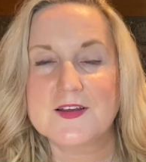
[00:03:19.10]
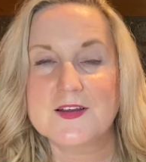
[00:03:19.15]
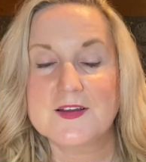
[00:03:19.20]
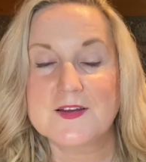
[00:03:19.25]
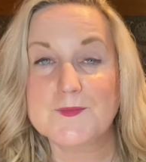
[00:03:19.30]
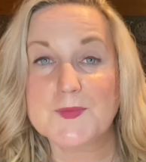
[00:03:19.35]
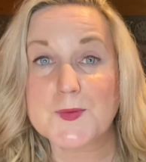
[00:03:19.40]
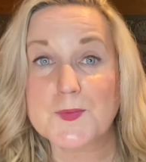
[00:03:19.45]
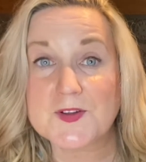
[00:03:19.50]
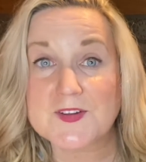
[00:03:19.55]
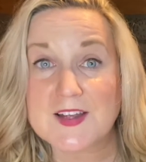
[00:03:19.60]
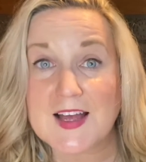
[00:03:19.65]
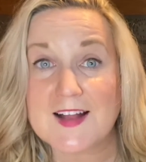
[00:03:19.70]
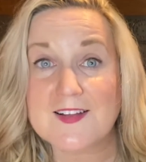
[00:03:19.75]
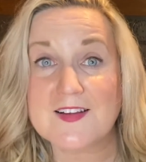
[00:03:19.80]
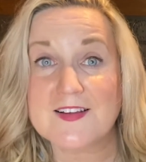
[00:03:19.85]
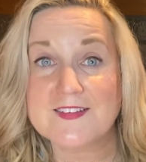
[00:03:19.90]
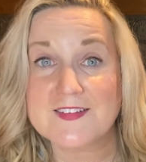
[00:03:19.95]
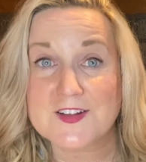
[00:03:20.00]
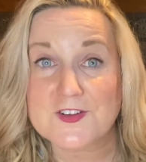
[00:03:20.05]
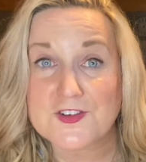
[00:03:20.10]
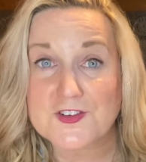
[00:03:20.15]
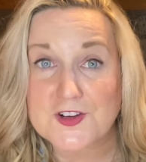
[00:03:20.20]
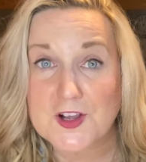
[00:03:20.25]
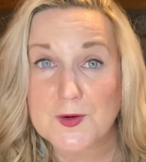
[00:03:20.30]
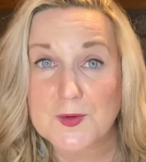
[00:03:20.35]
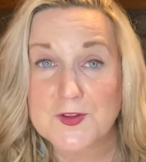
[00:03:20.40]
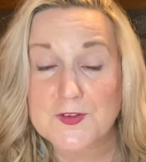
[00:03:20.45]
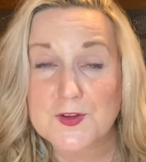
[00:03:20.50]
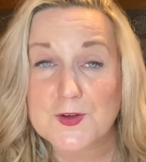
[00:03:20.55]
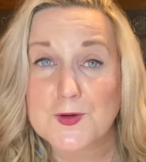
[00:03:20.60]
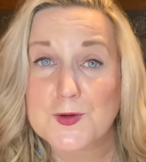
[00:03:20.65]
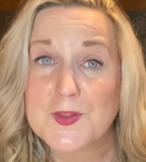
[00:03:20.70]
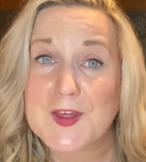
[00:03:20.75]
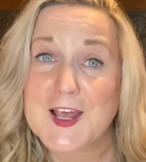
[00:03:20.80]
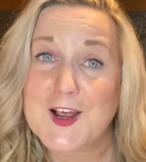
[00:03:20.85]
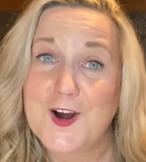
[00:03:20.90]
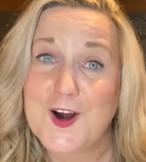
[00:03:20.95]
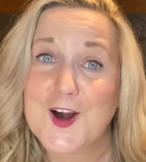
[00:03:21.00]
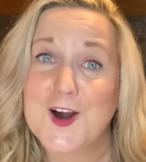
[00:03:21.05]
people tell us and show us who
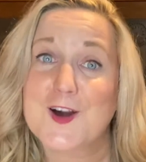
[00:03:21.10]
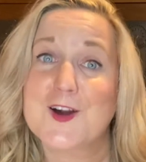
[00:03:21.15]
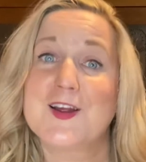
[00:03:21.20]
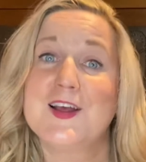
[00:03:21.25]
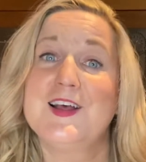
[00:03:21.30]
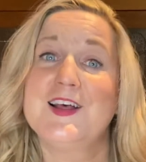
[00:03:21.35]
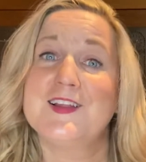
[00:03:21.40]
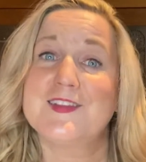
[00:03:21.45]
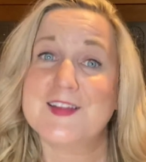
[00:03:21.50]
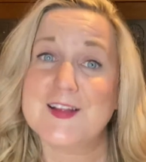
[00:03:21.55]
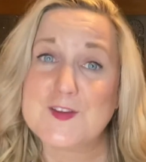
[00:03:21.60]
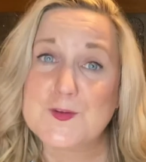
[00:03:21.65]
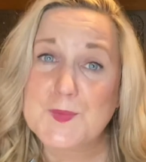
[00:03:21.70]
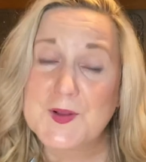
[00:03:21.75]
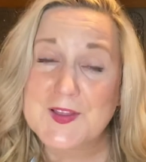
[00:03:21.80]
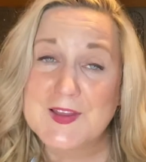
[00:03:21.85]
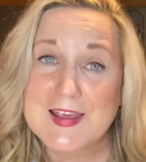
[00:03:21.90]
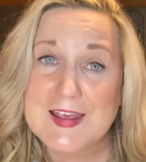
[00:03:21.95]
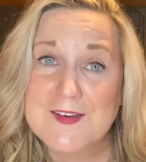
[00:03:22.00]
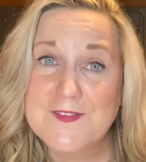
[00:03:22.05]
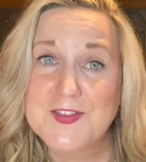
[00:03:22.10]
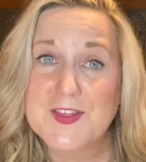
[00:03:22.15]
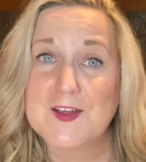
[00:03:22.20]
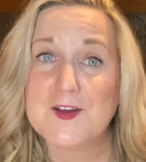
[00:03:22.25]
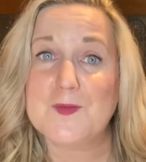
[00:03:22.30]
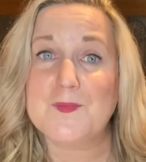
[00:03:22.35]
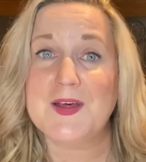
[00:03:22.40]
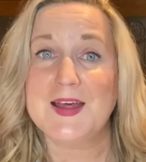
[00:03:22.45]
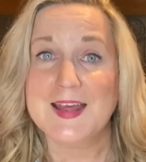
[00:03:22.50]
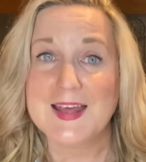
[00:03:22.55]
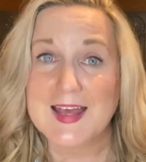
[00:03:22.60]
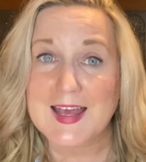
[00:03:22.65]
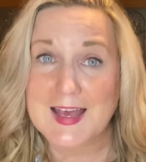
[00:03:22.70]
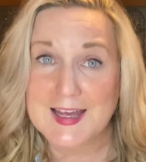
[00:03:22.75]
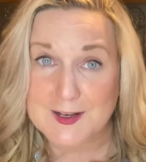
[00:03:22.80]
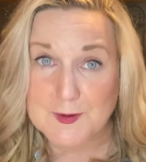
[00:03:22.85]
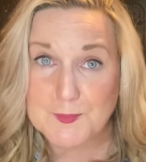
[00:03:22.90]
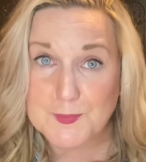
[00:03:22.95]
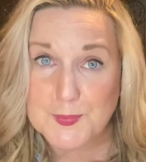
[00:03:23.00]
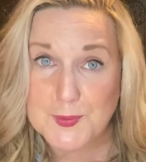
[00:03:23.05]
they are, let's believe them
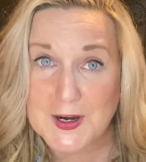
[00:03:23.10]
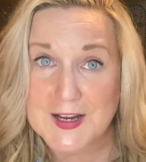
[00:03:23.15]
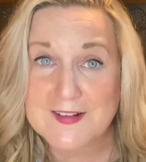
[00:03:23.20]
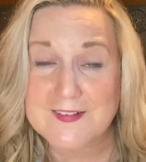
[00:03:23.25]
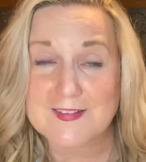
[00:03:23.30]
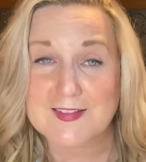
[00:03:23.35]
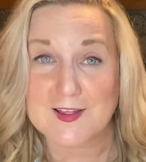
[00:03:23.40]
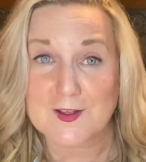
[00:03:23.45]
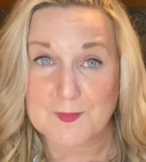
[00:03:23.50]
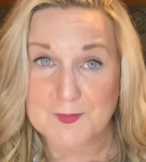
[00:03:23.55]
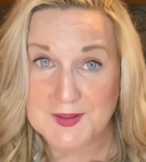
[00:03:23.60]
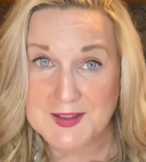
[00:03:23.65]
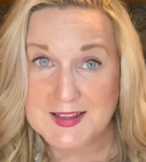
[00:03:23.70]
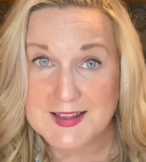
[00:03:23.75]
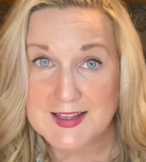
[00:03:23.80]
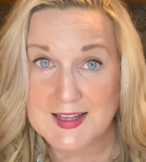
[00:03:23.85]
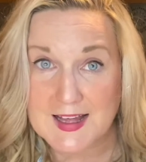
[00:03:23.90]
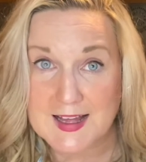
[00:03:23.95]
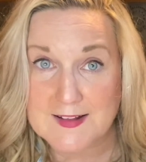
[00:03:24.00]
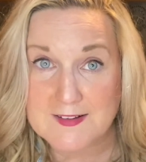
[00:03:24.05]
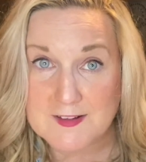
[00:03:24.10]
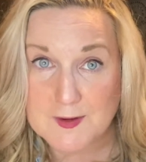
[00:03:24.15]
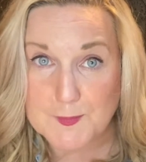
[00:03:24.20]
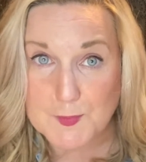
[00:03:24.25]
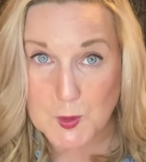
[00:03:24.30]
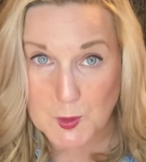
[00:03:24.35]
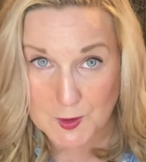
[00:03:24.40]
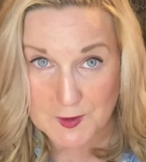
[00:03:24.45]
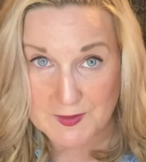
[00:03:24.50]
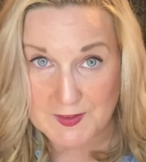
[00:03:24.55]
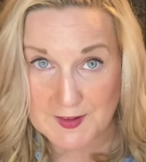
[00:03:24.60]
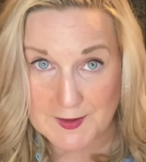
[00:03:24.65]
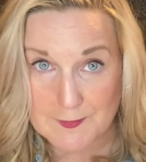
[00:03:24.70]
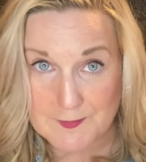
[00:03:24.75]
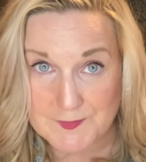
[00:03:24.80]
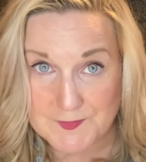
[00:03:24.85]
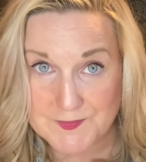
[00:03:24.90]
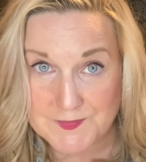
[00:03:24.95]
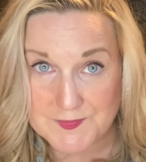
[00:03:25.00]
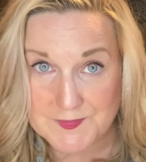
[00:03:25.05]
and embrace them and support
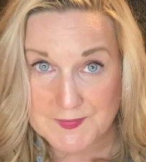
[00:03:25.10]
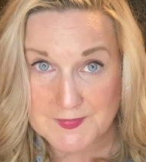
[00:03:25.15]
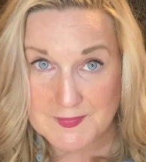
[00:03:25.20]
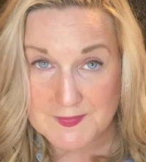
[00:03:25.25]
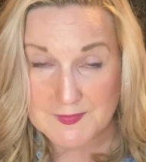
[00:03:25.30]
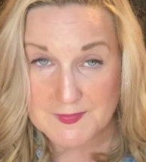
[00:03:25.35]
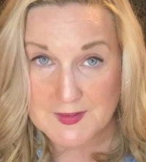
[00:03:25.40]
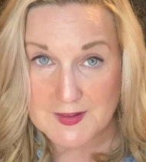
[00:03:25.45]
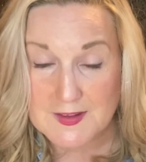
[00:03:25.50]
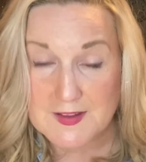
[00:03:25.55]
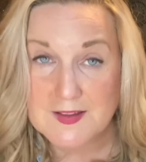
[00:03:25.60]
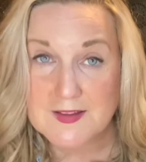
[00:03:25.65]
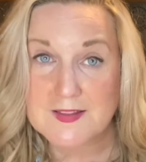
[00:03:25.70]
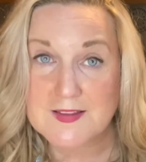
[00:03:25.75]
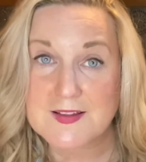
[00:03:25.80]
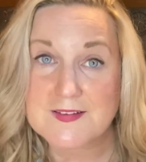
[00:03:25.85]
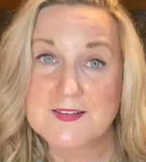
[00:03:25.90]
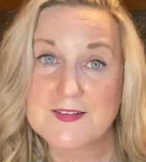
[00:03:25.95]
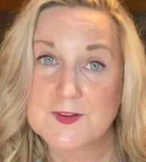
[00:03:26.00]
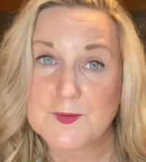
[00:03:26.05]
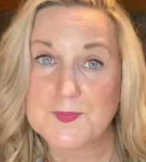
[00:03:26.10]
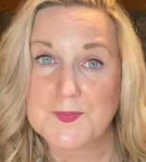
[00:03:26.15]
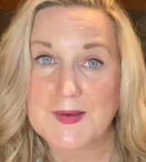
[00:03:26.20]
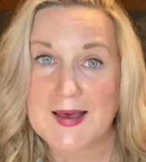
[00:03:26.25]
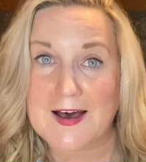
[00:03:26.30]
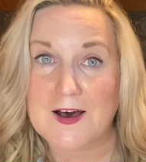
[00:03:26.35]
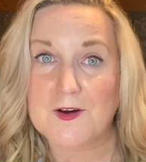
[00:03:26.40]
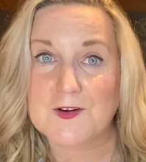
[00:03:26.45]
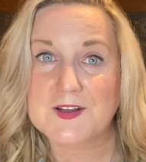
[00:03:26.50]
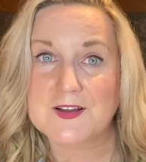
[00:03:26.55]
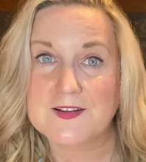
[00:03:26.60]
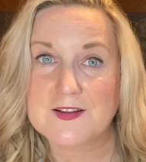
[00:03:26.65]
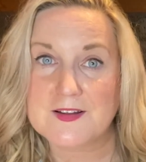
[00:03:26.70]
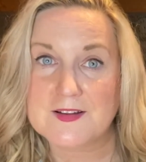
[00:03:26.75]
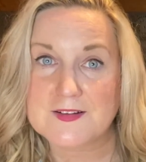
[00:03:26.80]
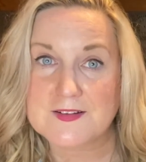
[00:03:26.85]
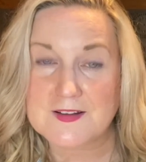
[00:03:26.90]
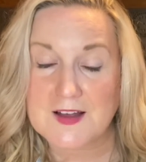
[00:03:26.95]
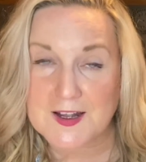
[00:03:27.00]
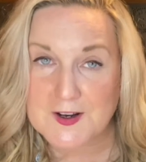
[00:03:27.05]
them. This is about
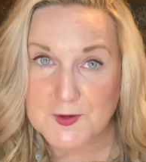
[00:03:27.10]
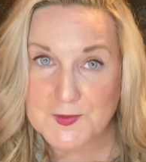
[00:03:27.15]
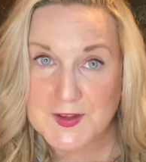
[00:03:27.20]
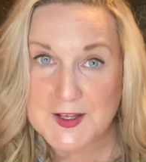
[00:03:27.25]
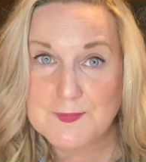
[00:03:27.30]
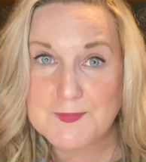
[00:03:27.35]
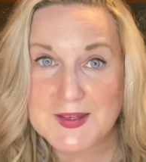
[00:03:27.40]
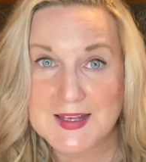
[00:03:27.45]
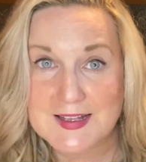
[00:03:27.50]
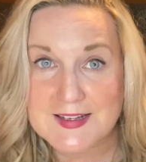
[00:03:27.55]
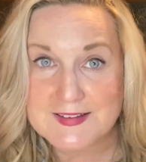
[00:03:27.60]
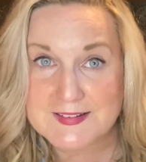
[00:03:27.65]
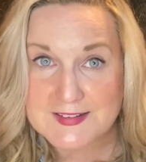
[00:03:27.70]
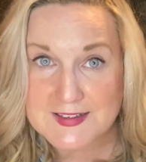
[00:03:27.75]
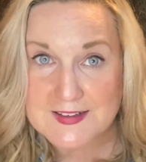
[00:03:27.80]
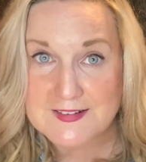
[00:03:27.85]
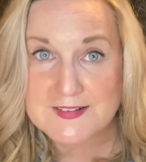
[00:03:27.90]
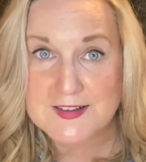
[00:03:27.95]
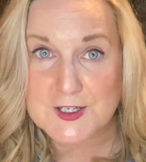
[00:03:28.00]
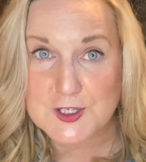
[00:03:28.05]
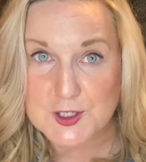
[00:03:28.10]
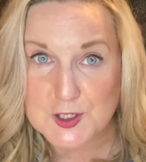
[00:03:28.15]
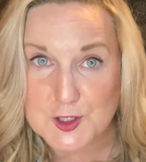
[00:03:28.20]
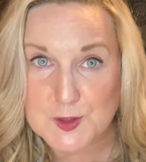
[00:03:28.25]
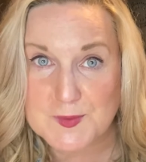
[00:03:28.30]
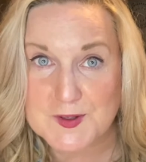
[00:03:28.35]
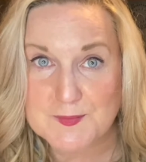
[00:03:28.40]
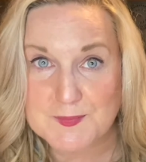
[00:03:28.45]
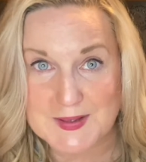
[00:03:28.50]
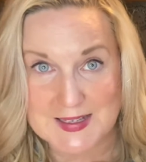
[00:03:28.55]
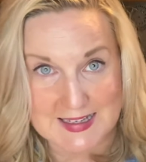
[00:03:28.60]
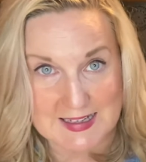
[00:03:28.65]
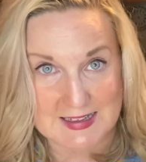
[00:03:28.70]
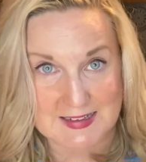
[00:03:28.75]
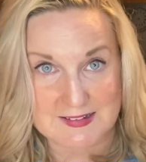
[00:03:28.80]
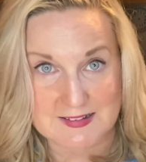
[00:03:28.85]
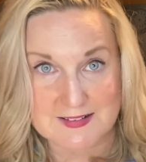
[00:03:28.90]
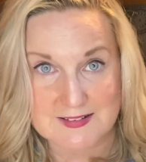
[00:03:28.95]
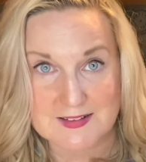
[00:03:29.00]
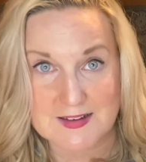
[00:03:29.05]
not only being decent human
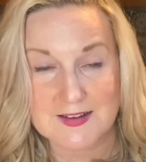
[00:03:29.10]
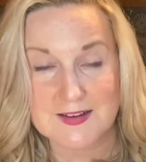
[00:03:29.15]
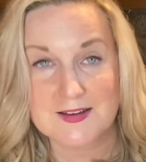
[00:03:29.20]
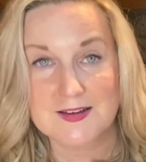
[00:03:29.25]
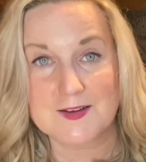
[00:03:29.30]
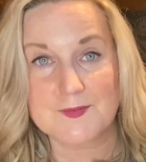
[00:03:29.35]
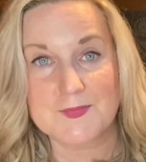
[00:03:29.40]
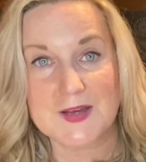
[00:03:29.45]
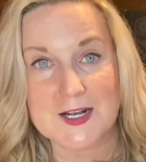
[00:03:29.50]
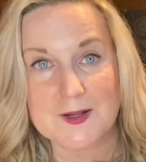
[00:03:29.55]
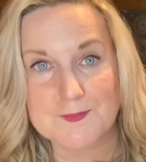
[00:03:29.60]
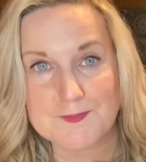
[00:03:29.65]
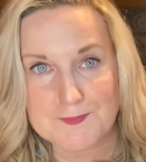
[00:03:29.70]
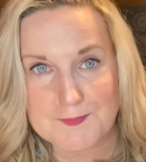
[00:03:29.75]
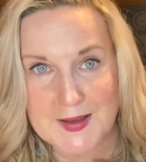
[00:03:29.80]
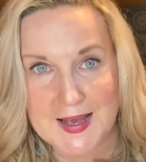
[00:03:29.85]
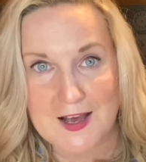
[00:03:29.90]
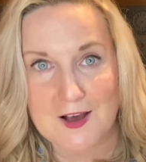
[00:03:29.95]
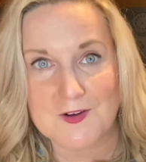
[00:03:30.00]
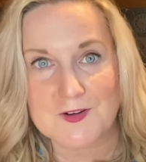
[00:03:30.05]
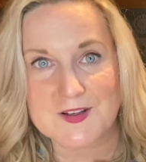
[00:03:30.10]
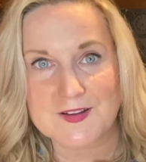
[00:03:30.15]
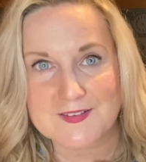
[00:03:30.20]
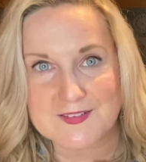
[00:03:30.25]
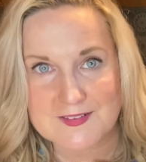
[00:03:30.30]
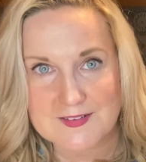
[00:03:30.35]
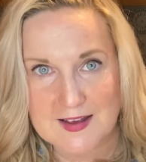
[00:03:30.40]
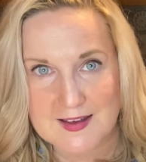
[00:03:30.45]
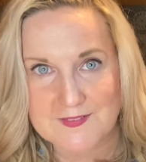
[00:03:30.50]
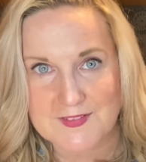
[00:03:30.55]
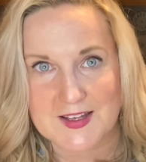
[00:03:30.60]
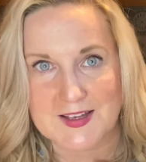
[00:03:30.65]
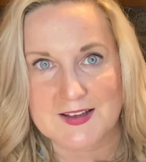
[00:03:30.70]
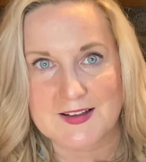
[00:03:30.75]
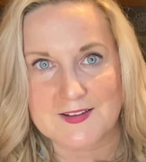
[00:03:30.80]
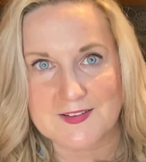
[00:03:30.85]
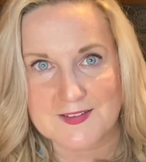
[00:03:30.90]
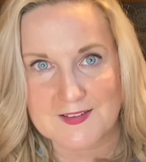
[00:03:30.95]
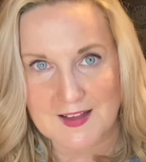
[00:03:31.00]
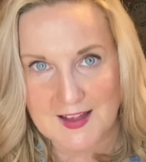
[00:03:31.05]
beings, but about saving
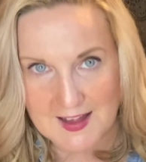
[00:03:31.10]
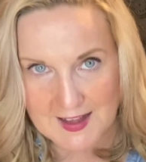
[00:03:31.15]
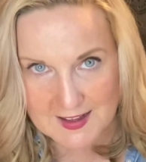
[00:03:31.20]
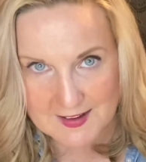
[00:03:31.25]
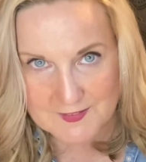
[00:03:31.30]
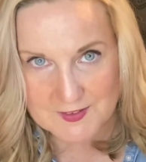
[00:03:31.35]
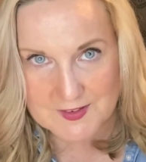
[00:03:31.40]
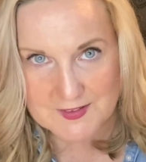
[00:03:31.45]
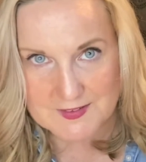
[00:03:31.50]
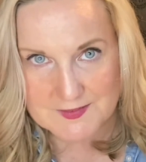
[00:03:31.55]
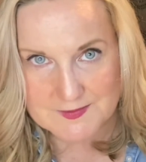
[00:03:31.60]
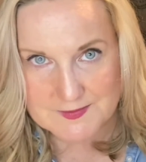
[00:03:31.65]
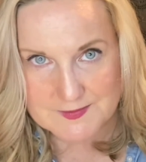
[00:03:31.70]
lives.